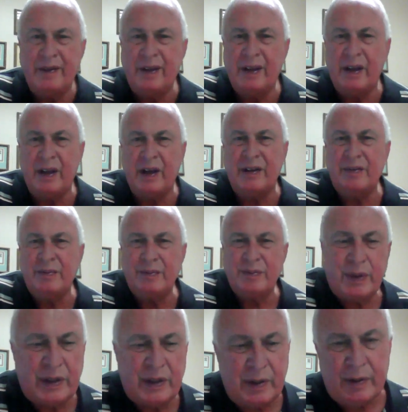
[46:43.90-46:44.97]
yeah,
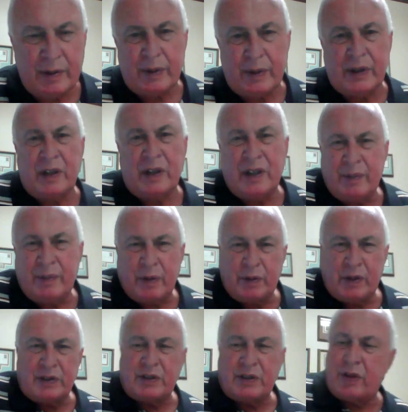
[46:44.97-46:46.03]
but the limit
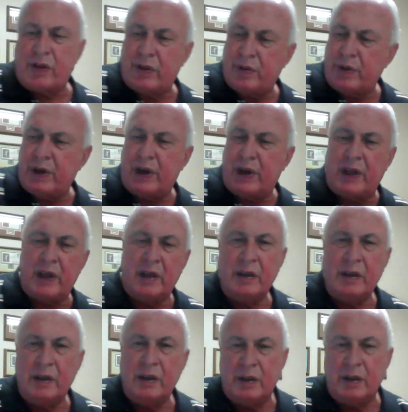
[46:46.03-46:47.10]
was the 3
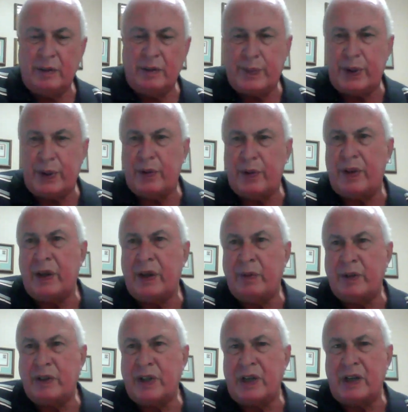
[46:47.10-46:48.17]
per thing,
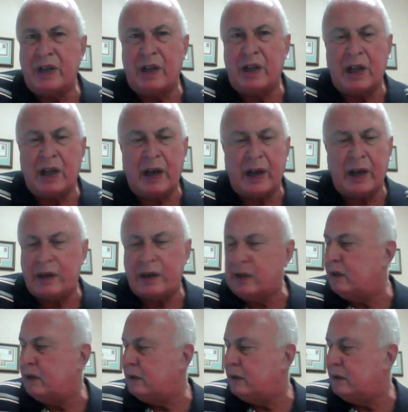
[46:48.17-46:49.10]
which I didn't like.